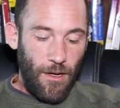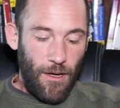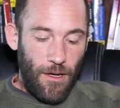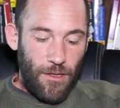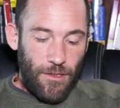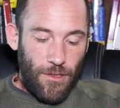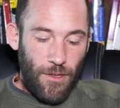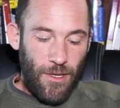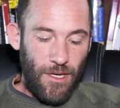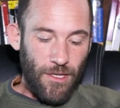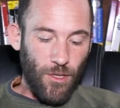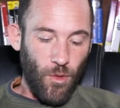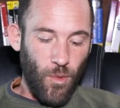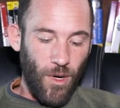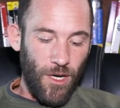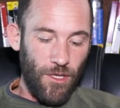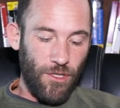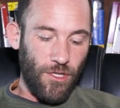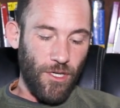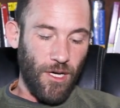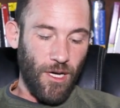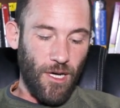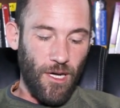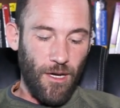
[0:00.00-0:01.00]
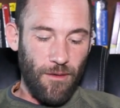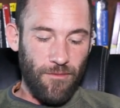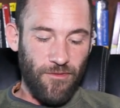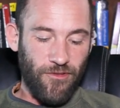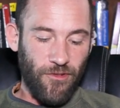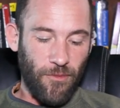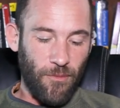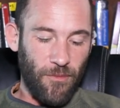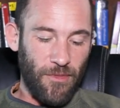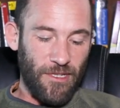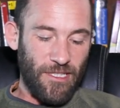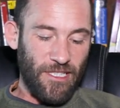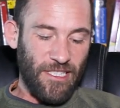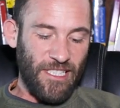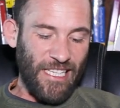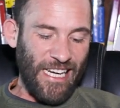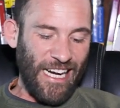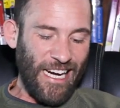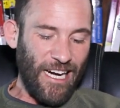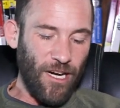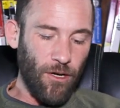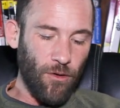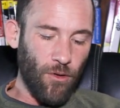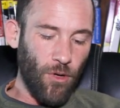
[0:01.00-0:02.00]
So this question comes from
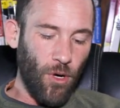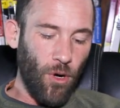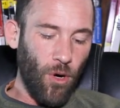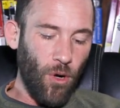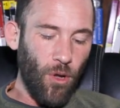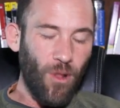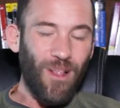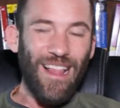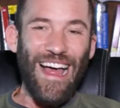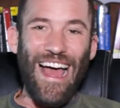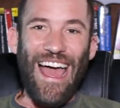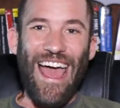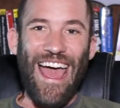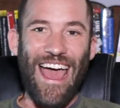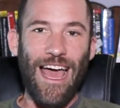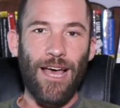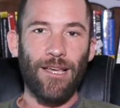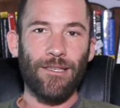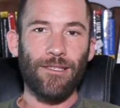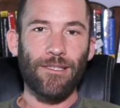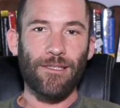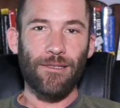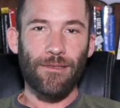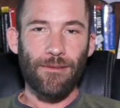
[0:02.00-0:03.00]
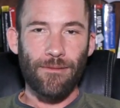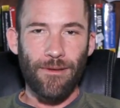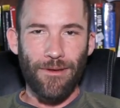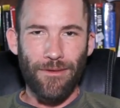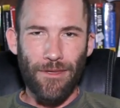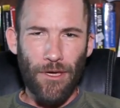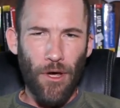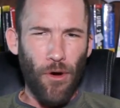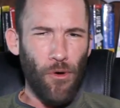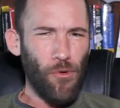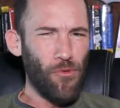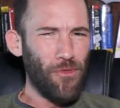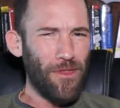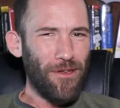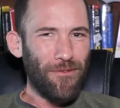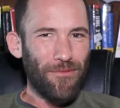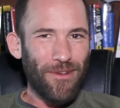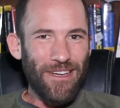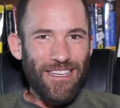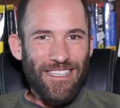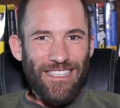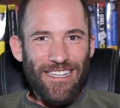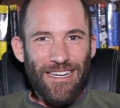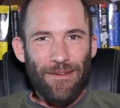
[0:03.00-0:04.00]
Terrell S, and the only
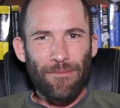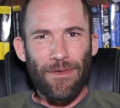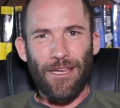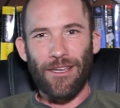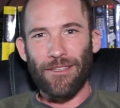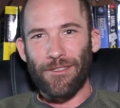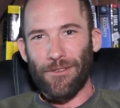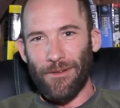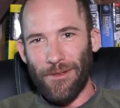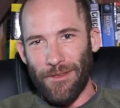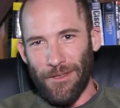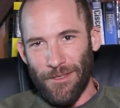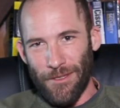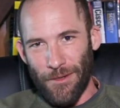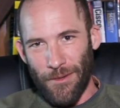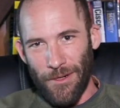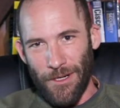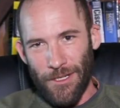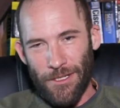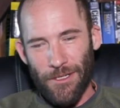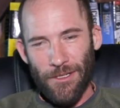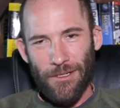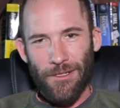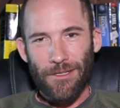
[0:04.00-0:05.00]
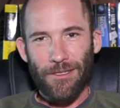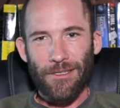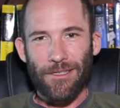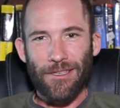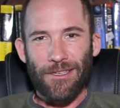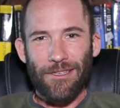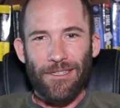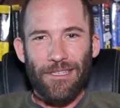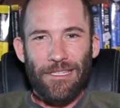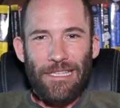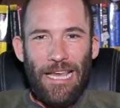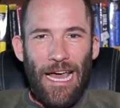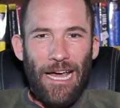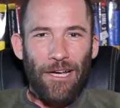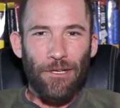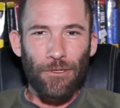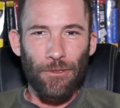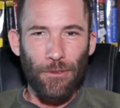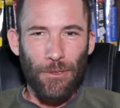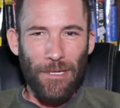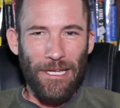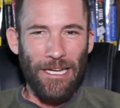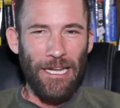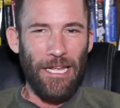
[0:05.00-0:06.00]
reason I'm answering this question is because it's
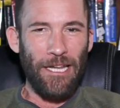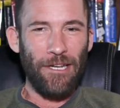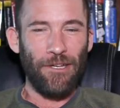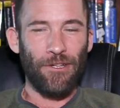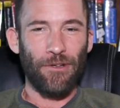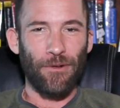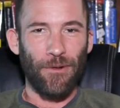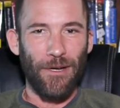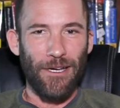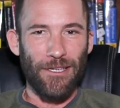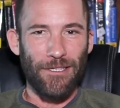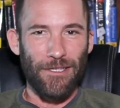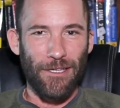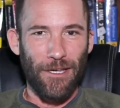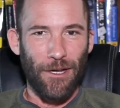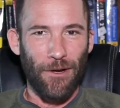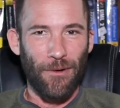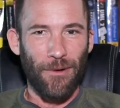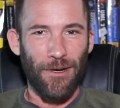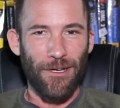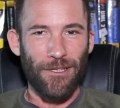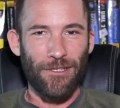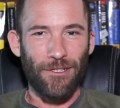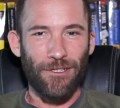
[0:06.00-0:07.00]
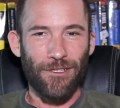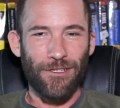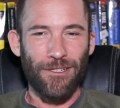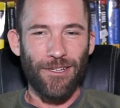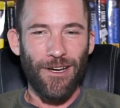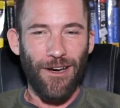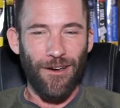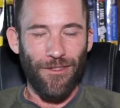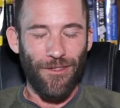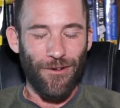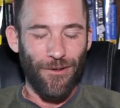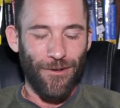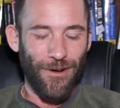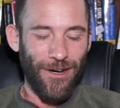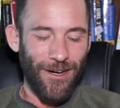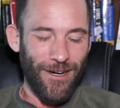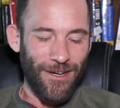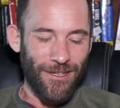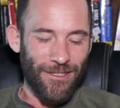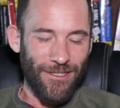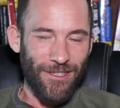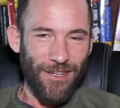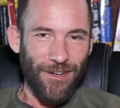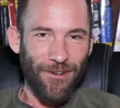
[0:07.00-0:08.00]
actually an interesting question.
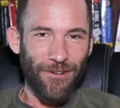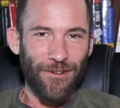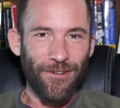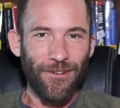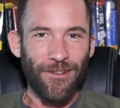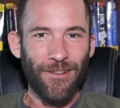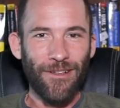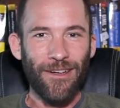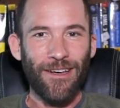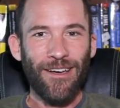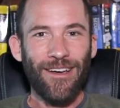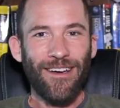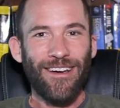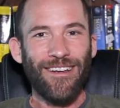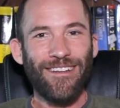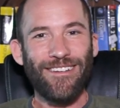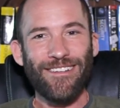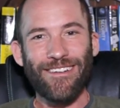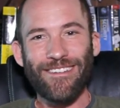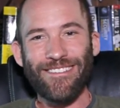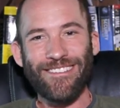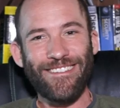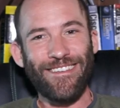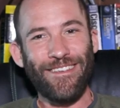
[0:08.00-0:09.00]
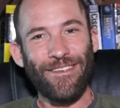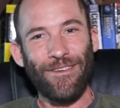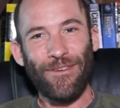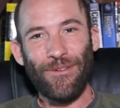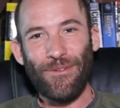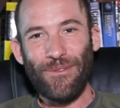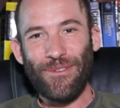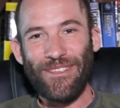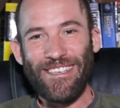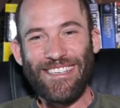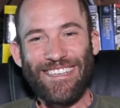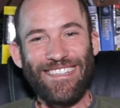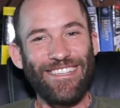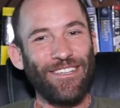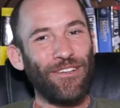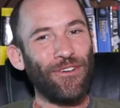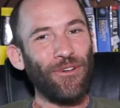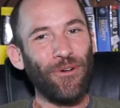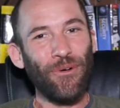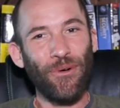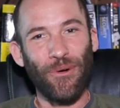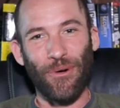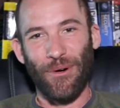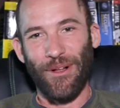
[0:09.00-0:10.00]
Otherwise, Terrell, just use
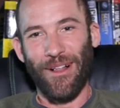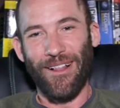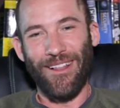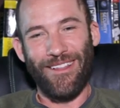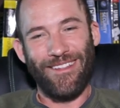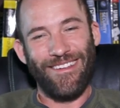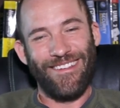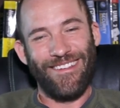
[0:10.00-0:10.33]
Google.